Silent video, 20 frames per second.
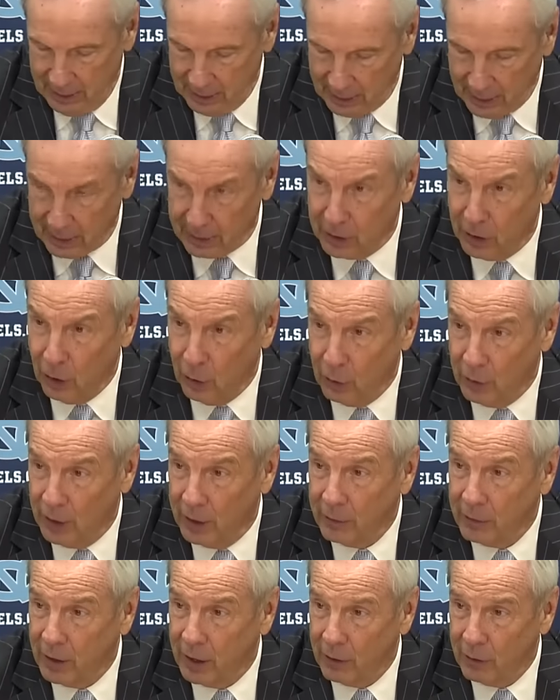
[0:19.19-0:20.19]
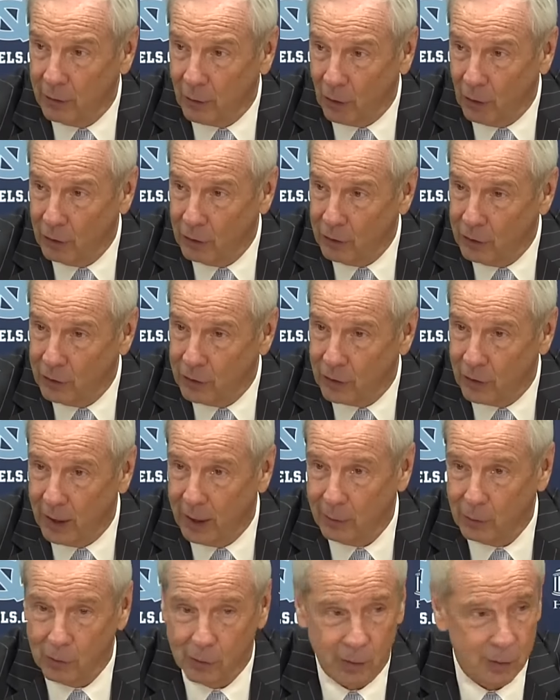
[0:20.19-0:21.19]
got to go, and they've got farther to
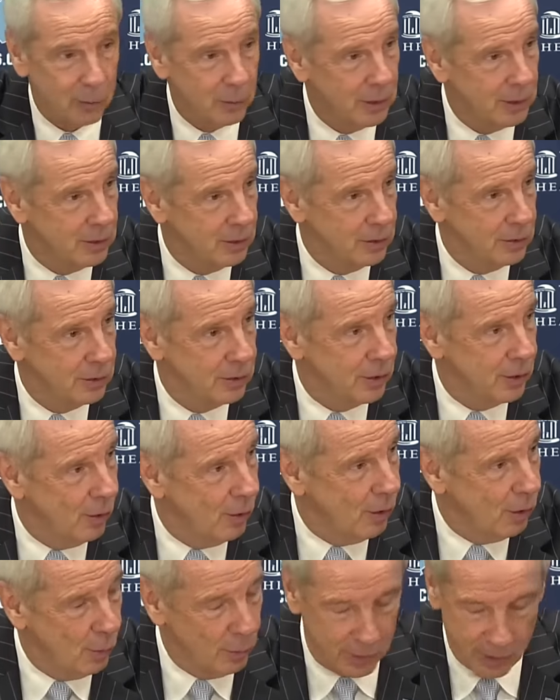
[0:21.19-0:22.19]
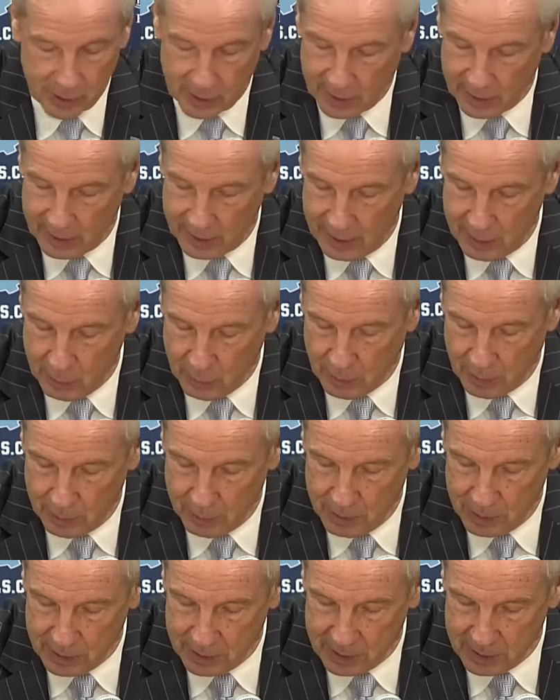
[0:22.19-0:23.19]
travel than we do to go home tonight anyway.
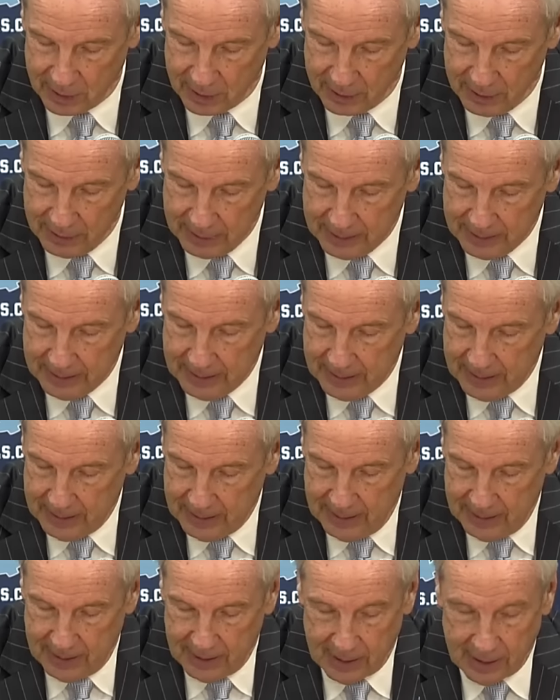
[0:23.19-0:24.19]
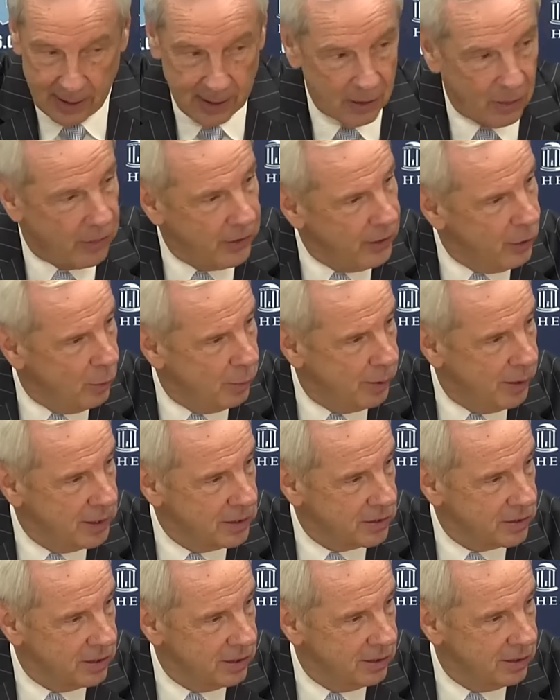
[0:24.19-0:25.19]
But Theo
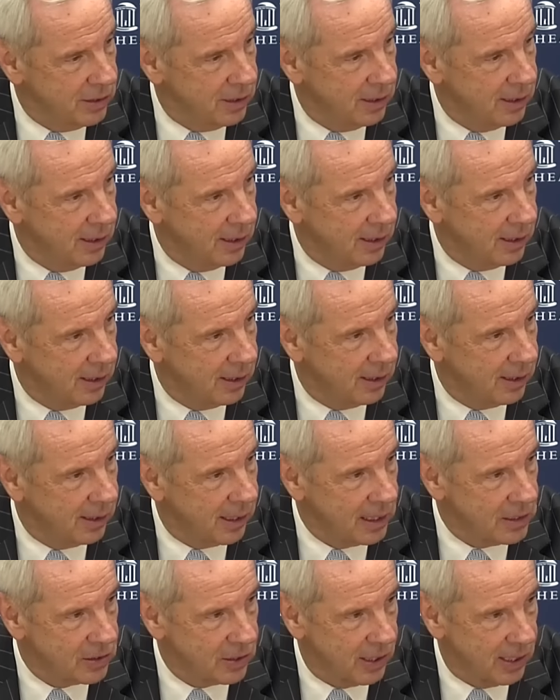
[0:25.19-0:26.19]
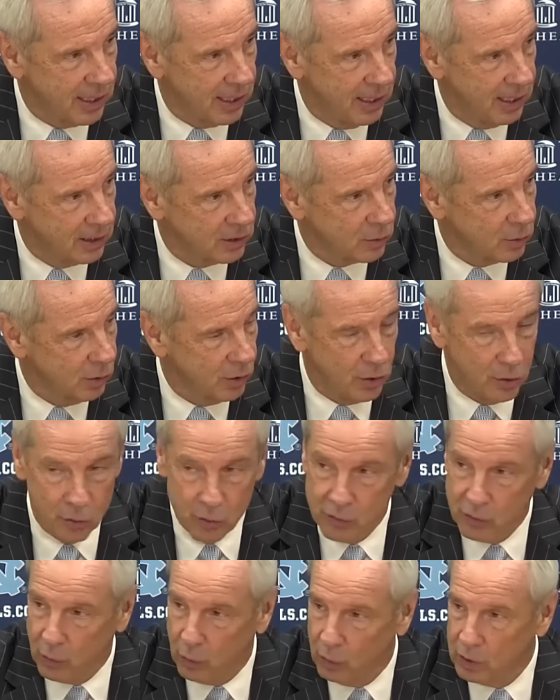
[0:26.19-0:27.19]
Pinson, Isaiah Hicks were
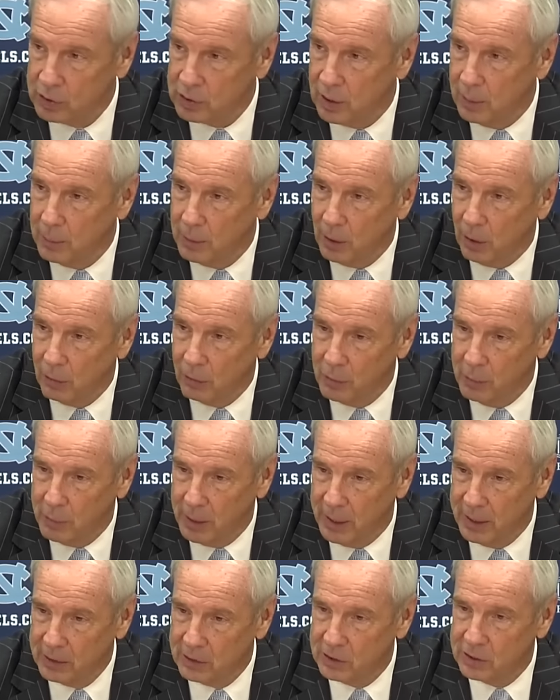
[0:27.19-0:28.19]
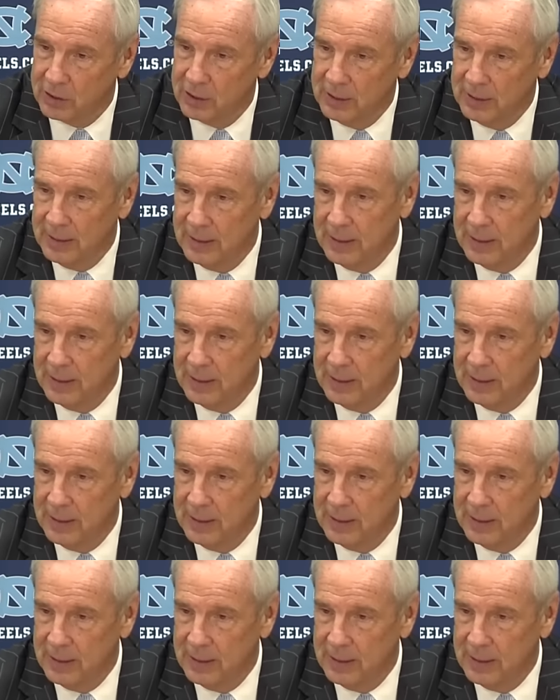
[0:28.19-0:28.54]
huge for us coming off the bench.